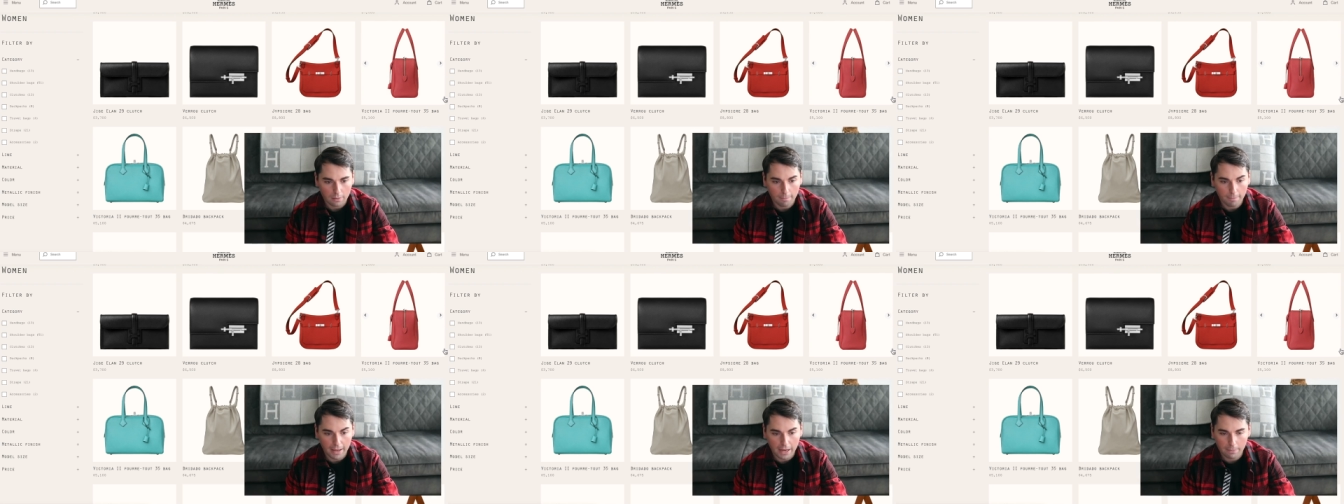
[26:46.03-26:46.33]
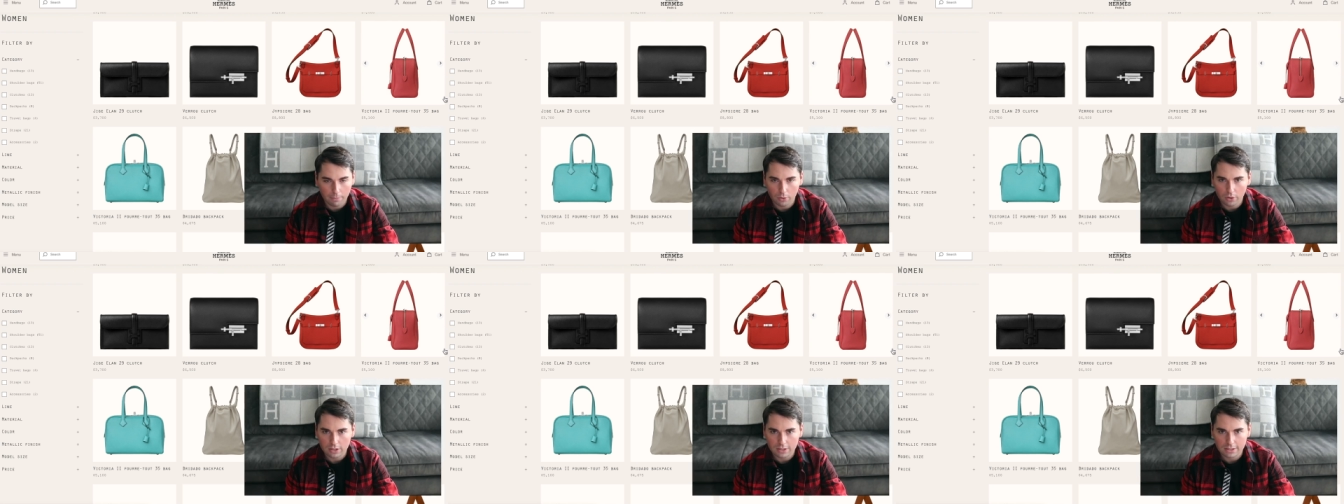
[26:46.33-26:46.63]

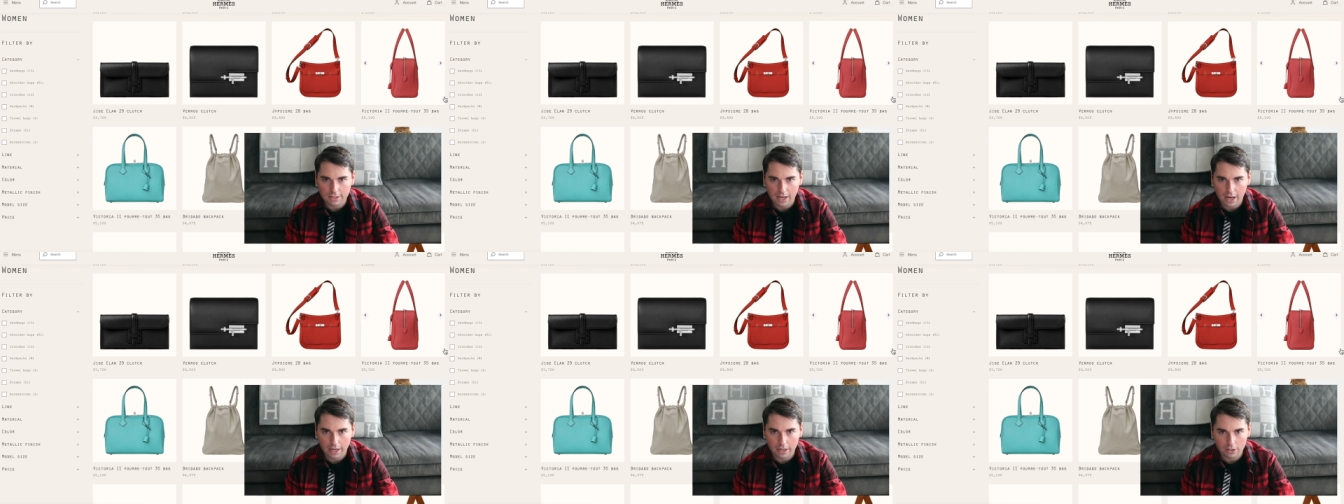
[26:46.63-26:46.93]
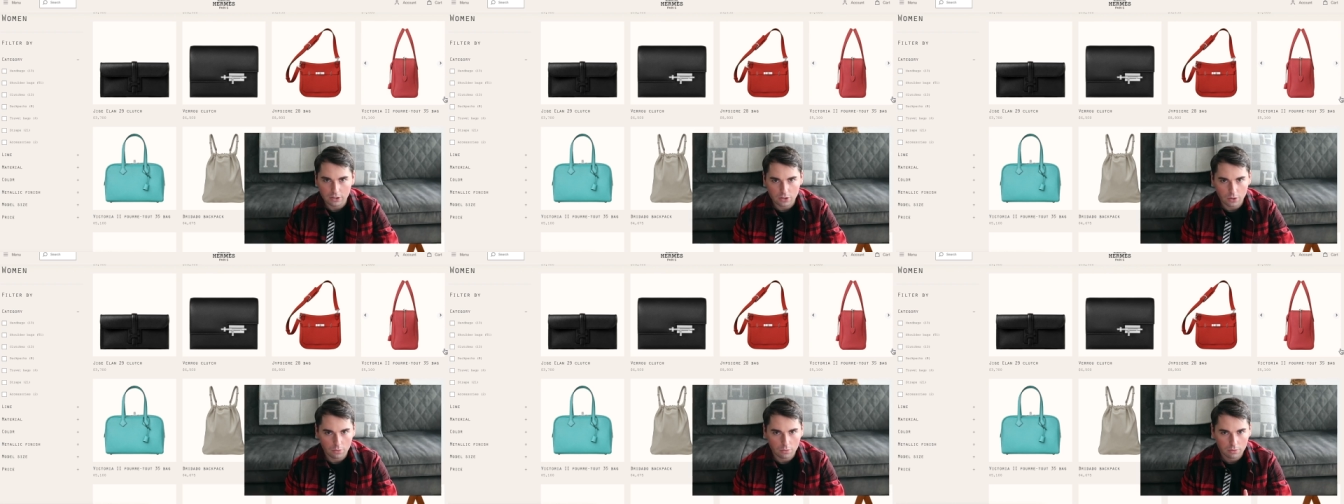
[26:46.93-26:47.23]
MacBook is dying,
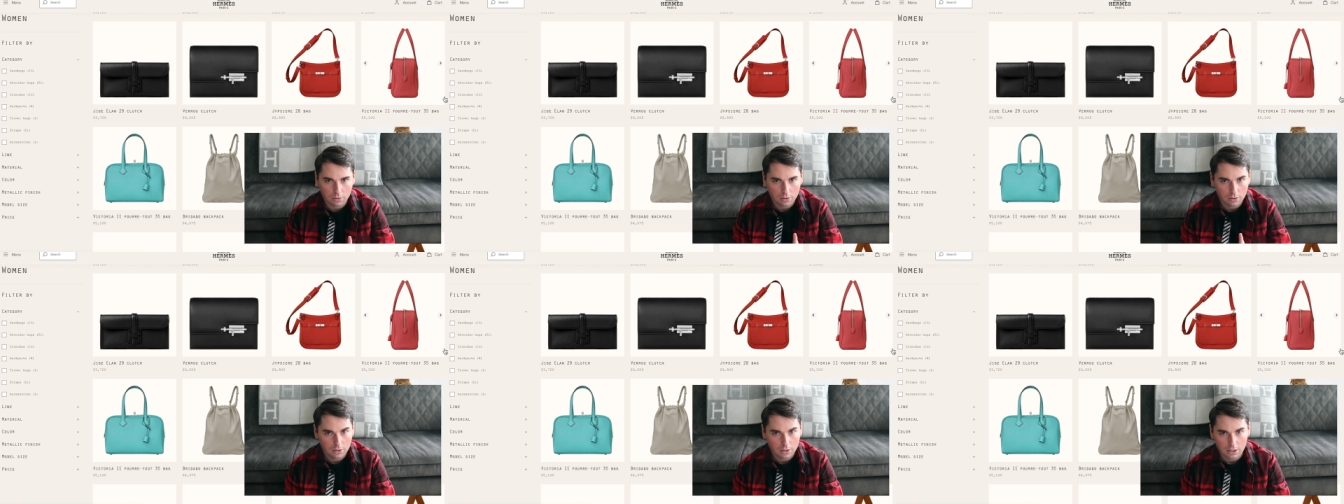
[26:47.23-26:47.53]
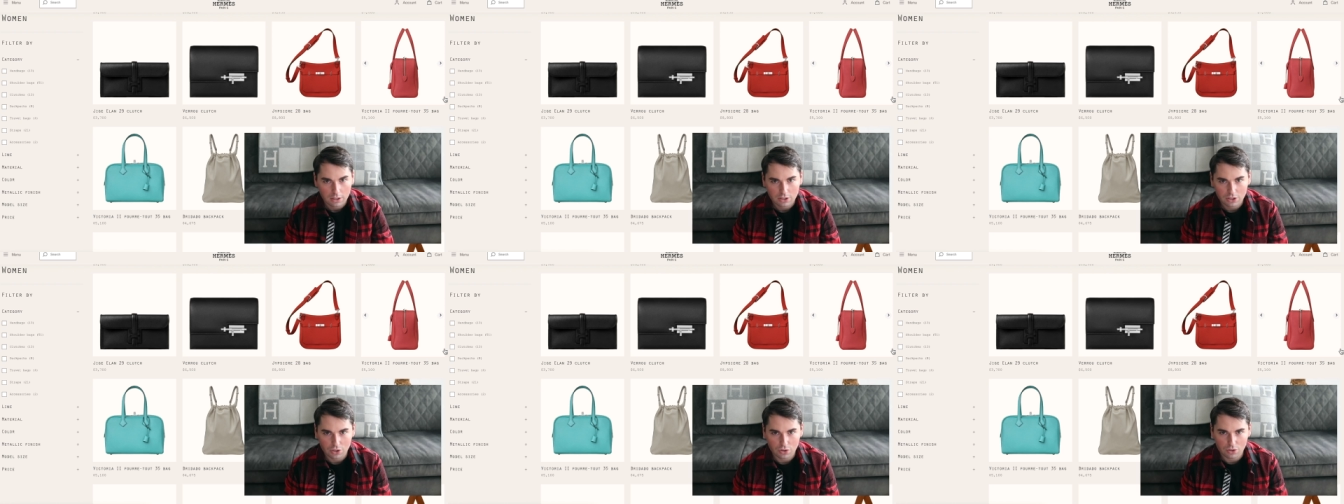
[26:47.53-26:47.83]
so
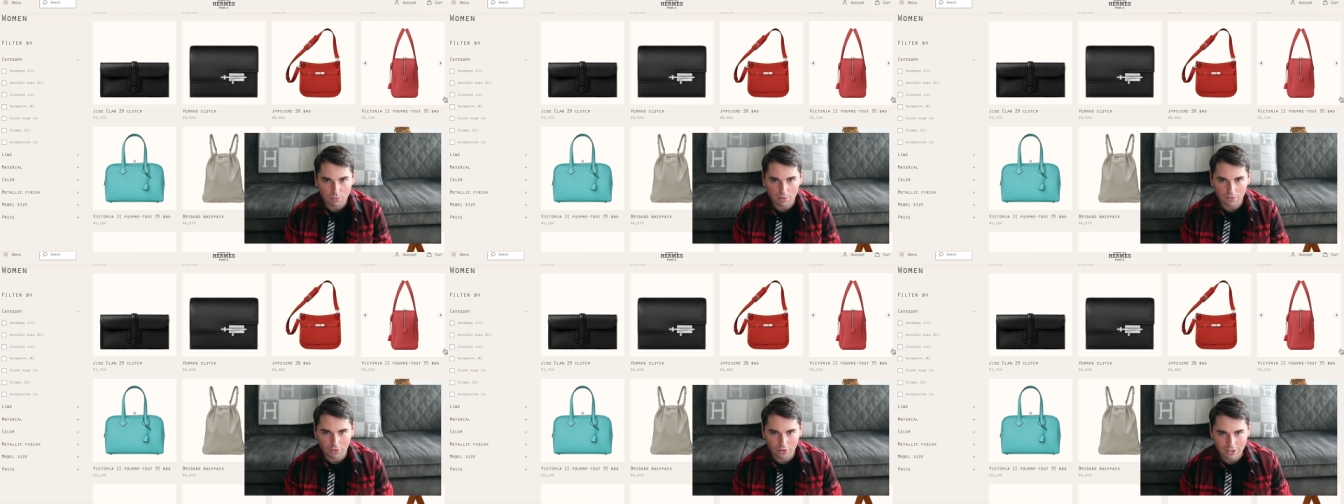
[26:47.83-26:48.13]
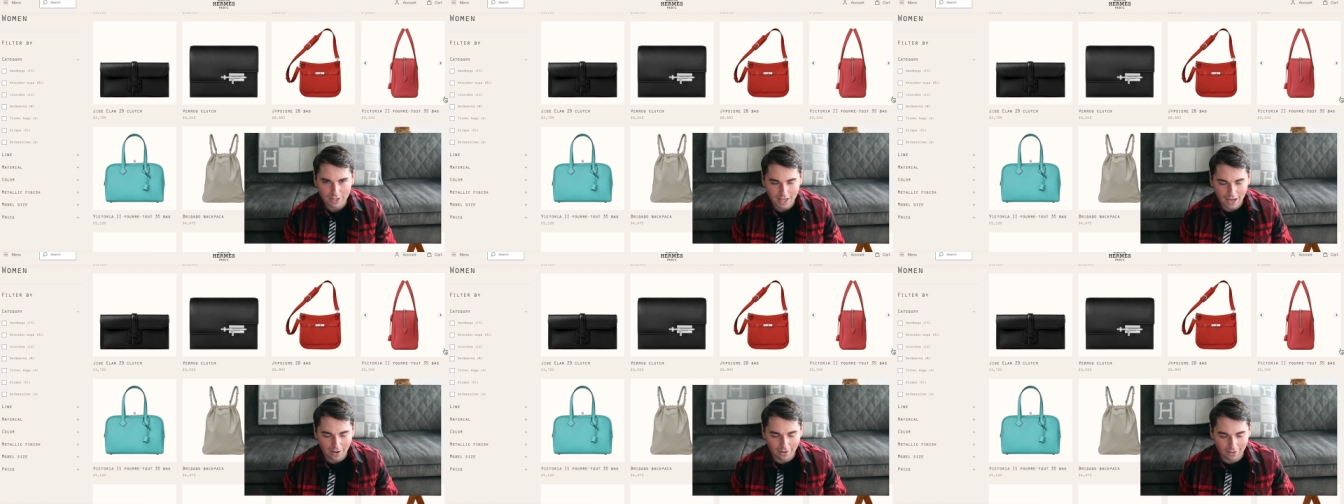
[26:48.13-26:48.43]
excuse me for a
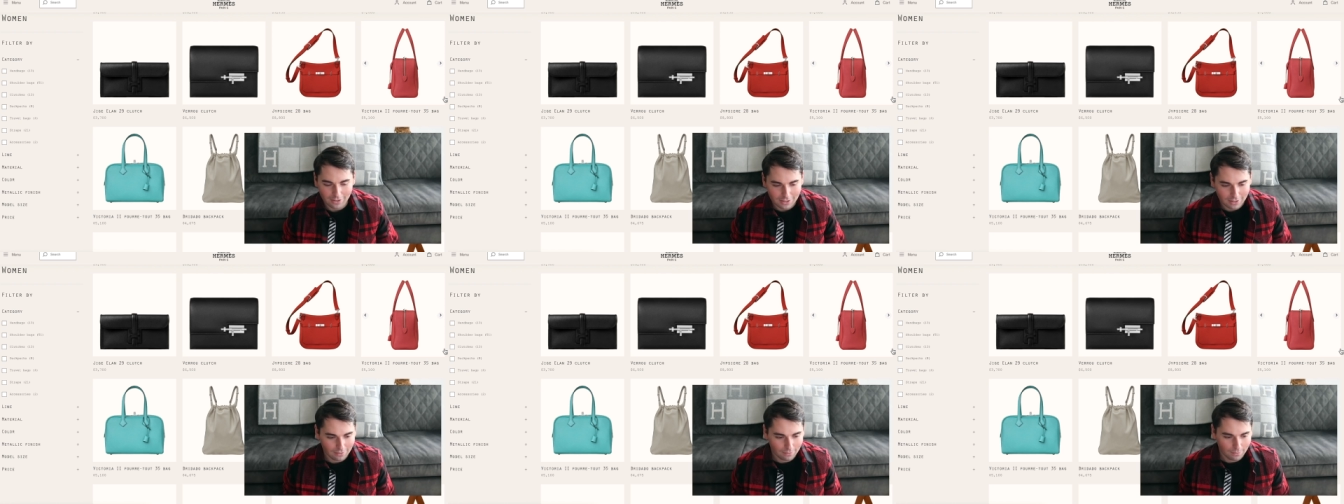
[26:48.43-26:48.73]
second.